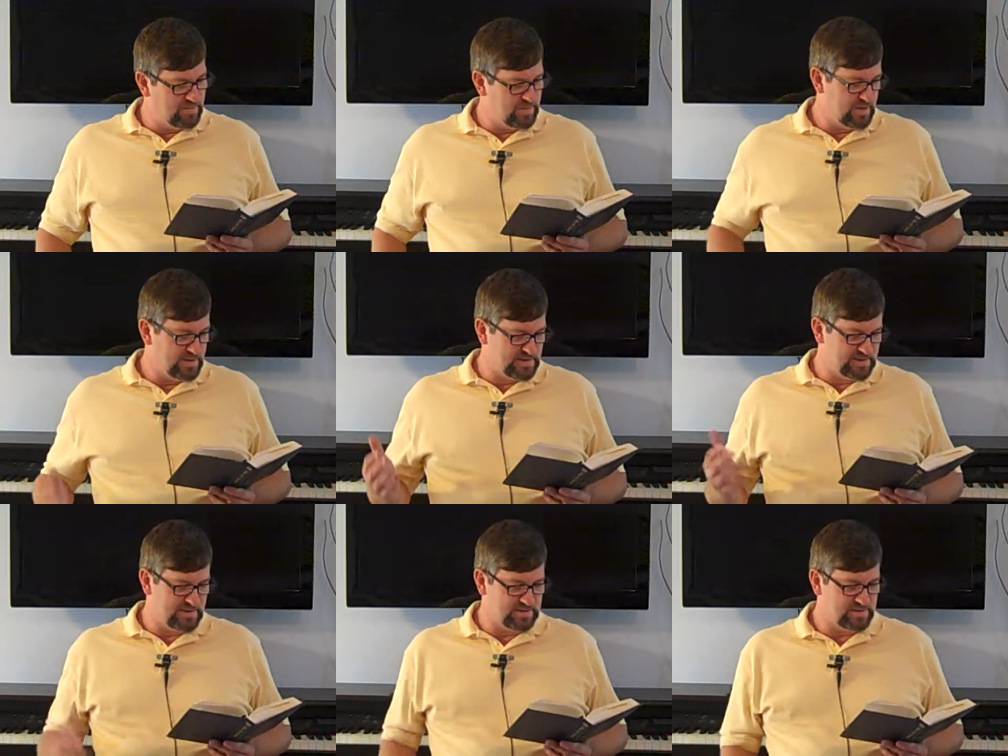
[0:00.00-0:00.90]
in, it
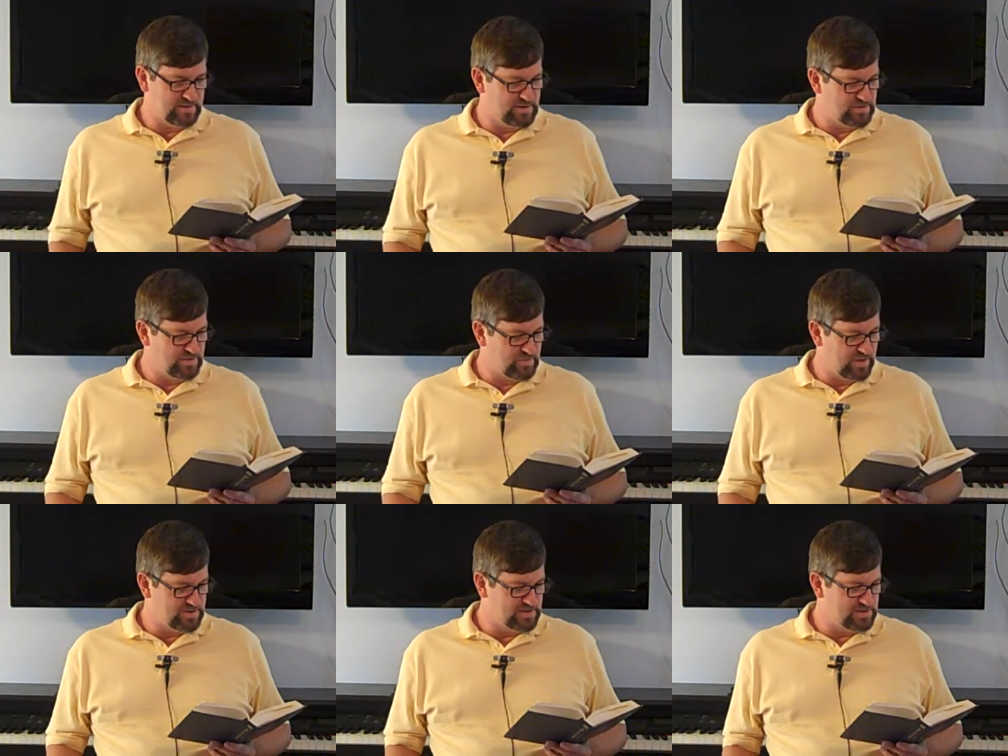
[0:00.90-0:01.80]
says, this
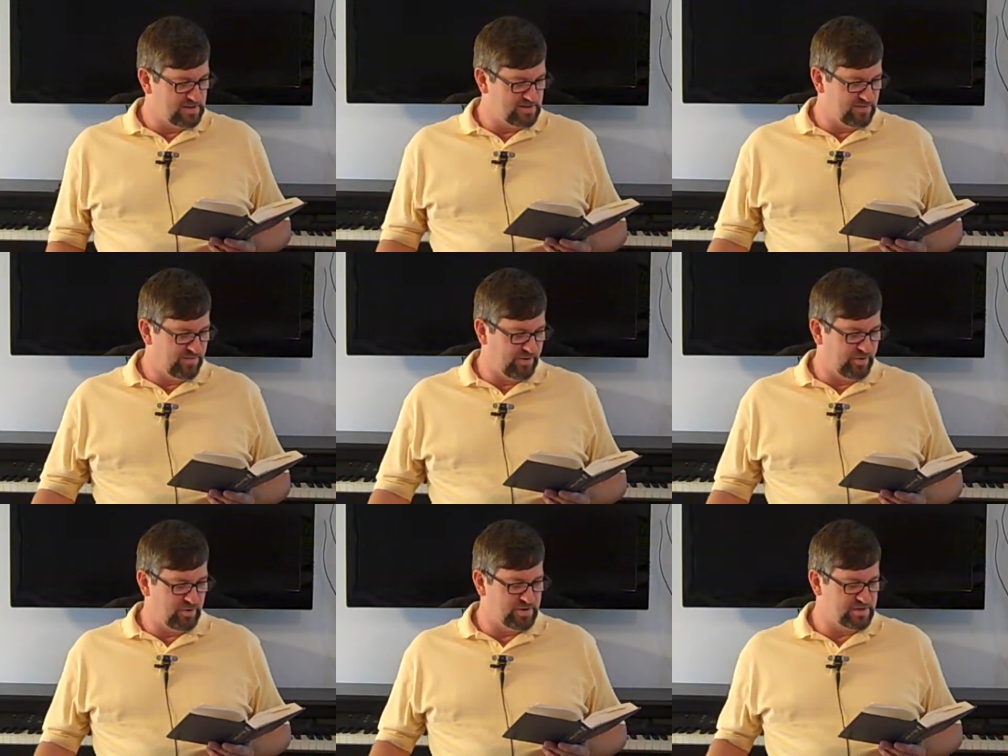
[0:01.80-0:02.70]
translation says
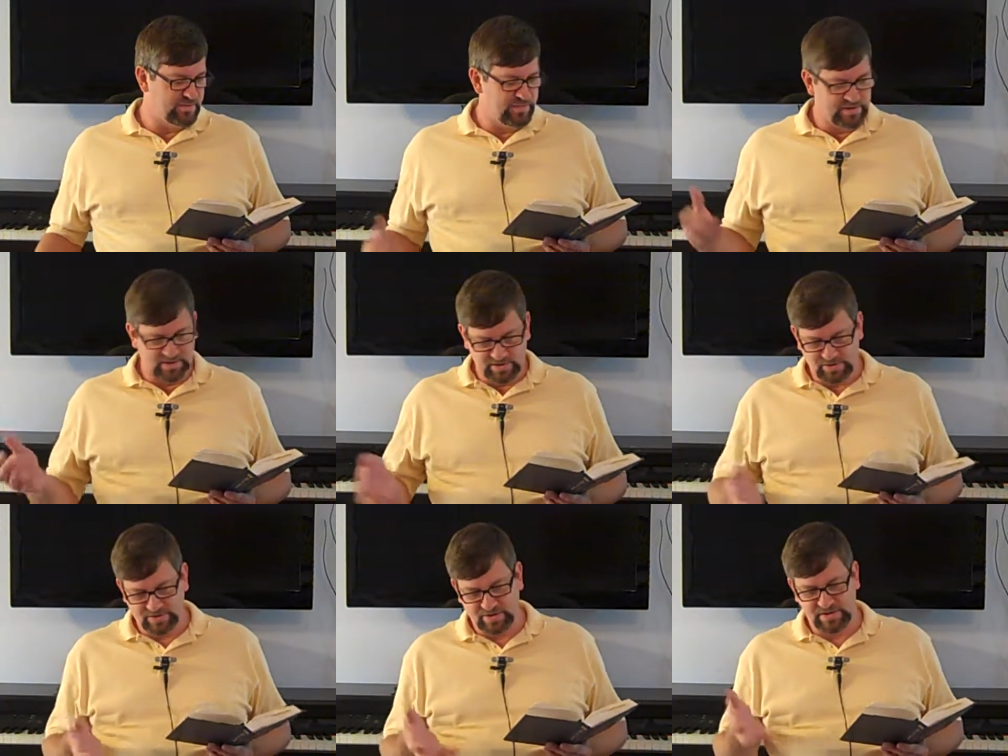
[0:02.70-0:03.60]
inferior, but the,
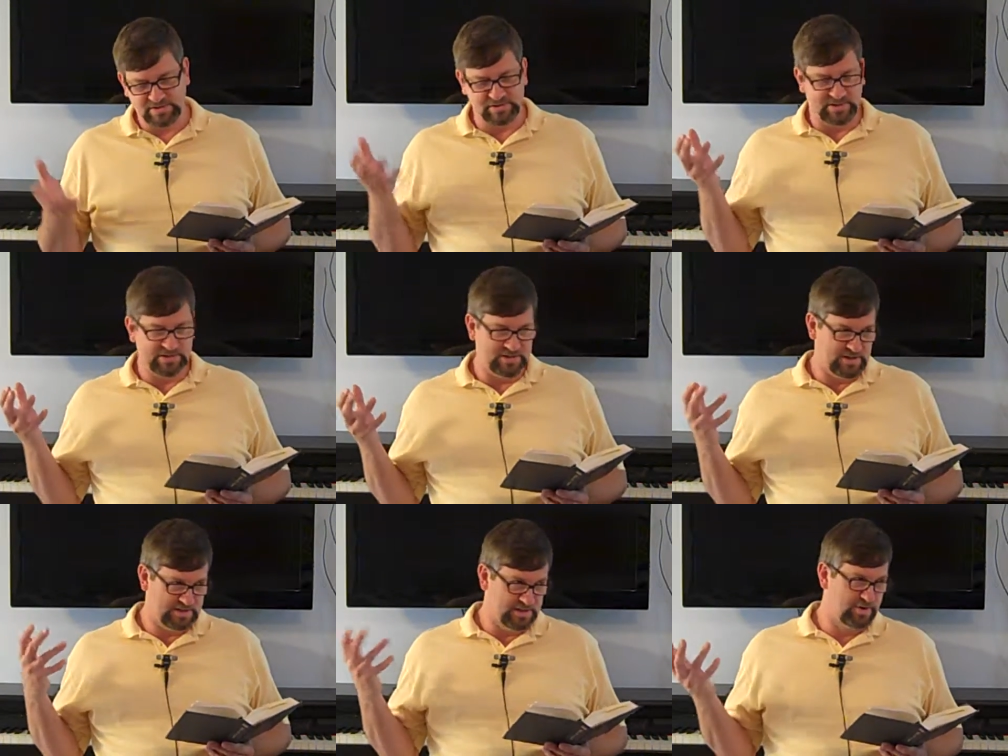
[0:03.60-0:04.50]
your translation
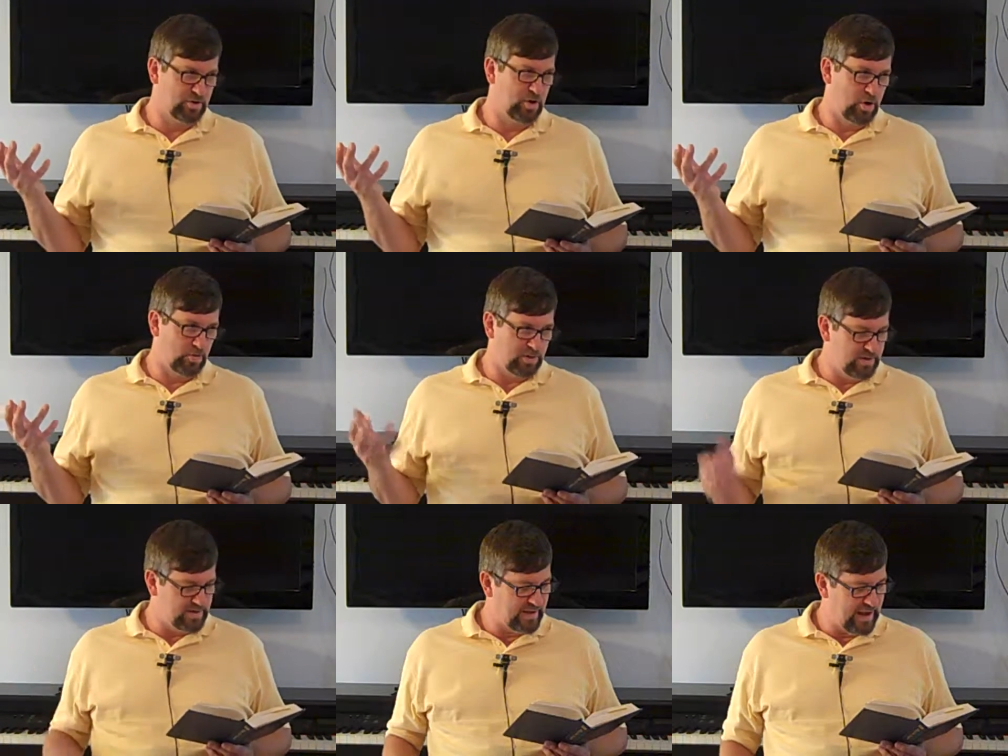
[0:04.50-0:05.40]
says a little
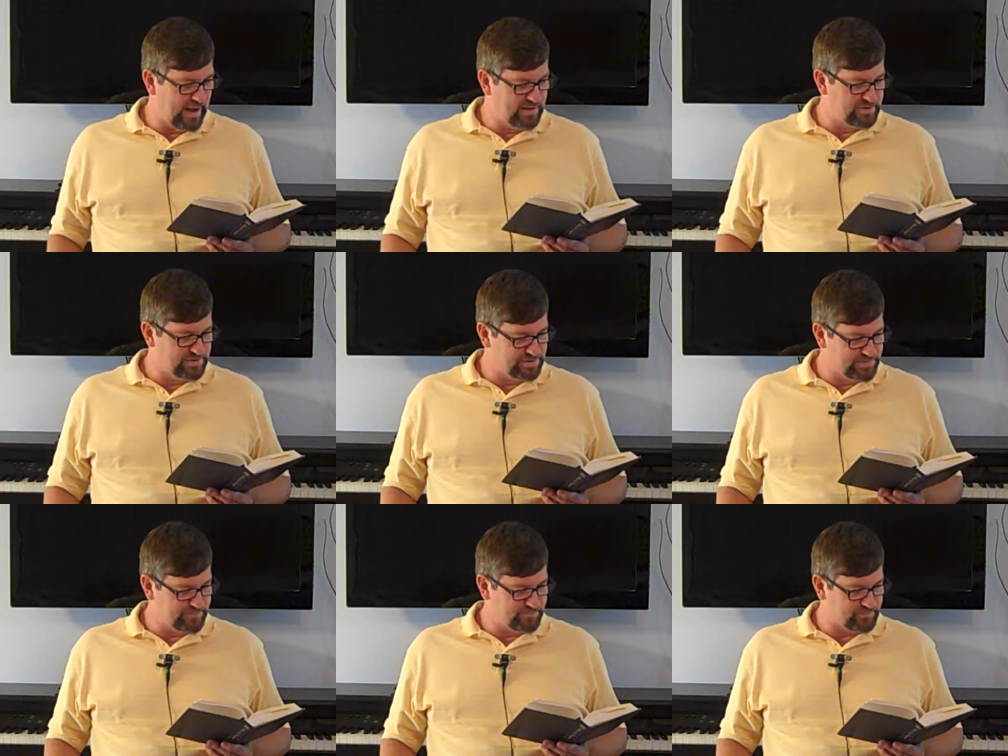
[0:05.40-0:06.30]
lower than the
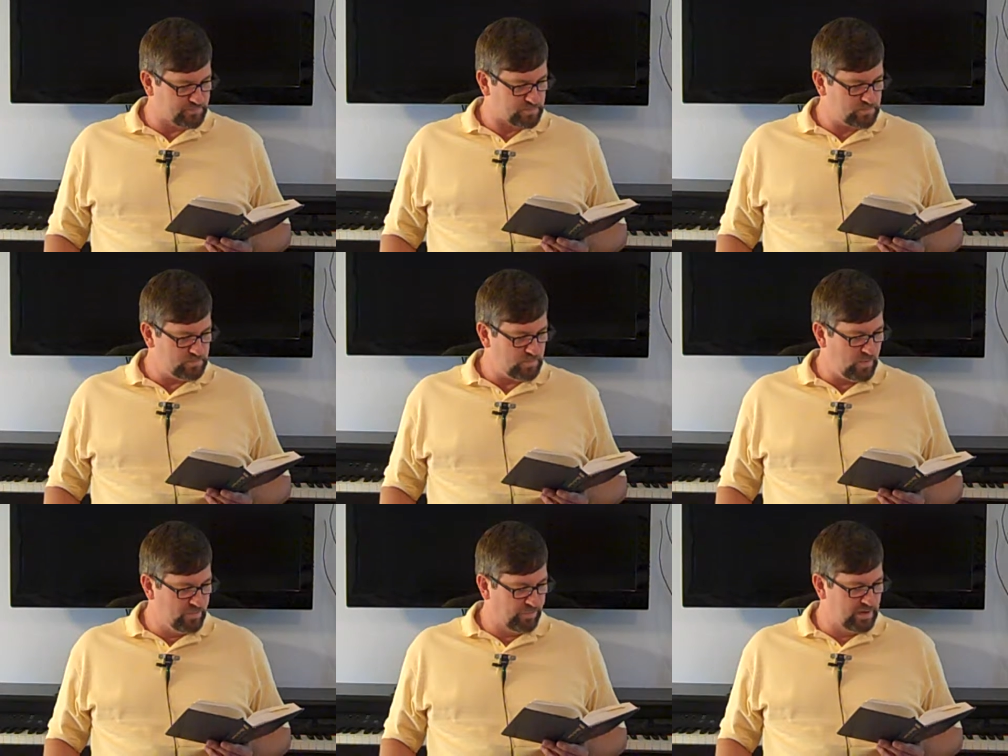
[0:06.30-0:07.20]
angels
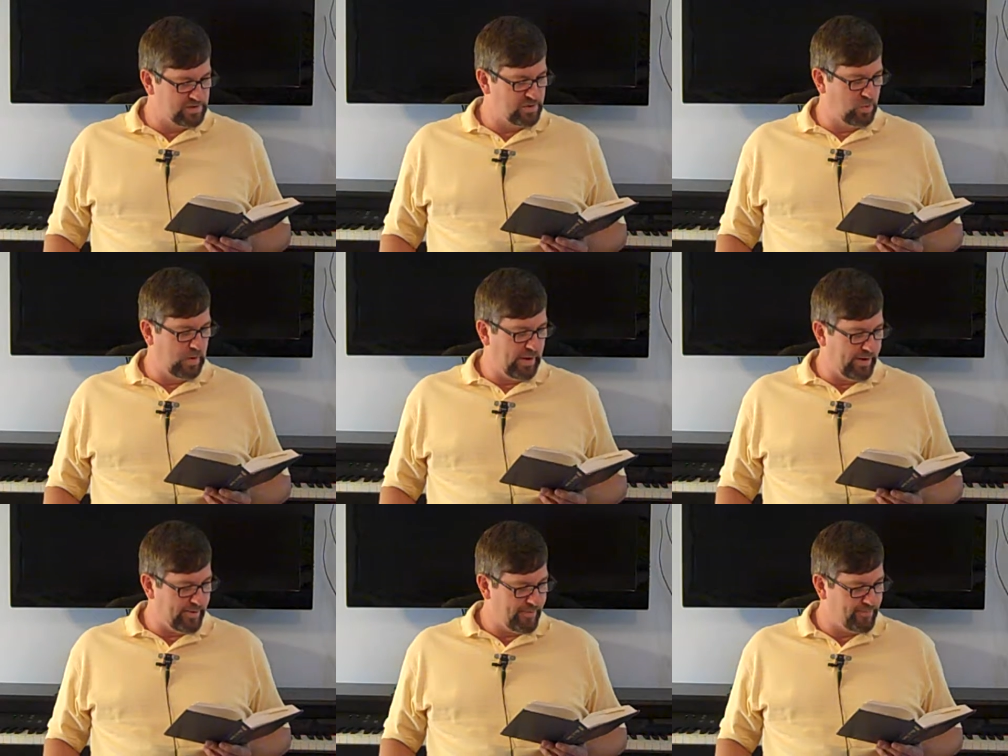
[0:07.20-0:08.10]
for a little
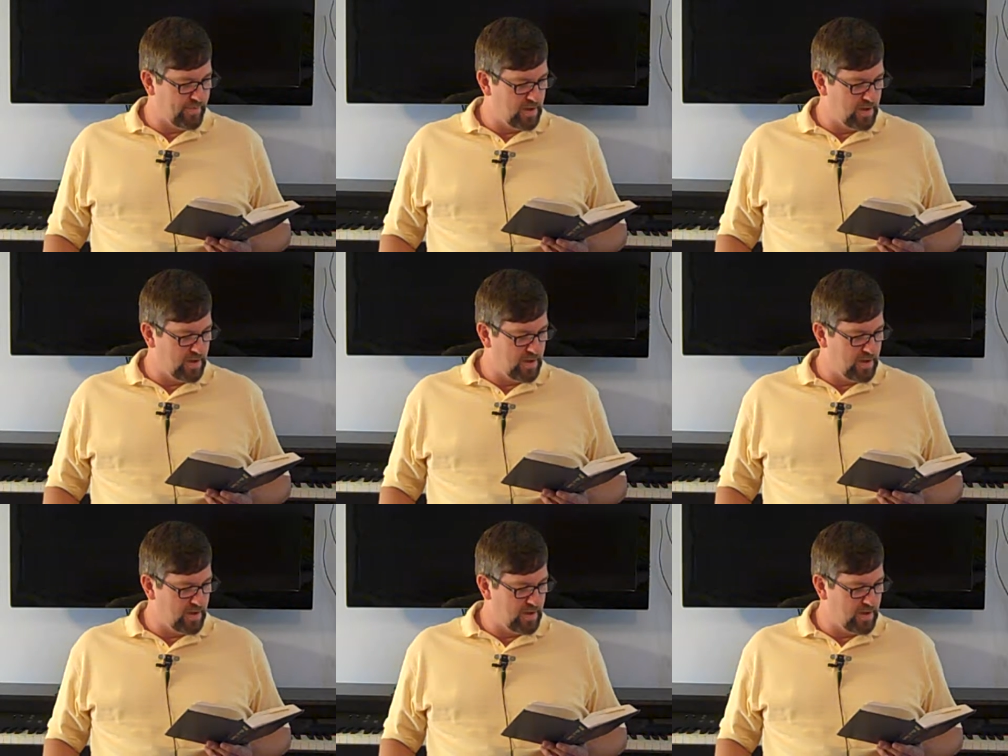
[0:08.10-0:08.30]
while.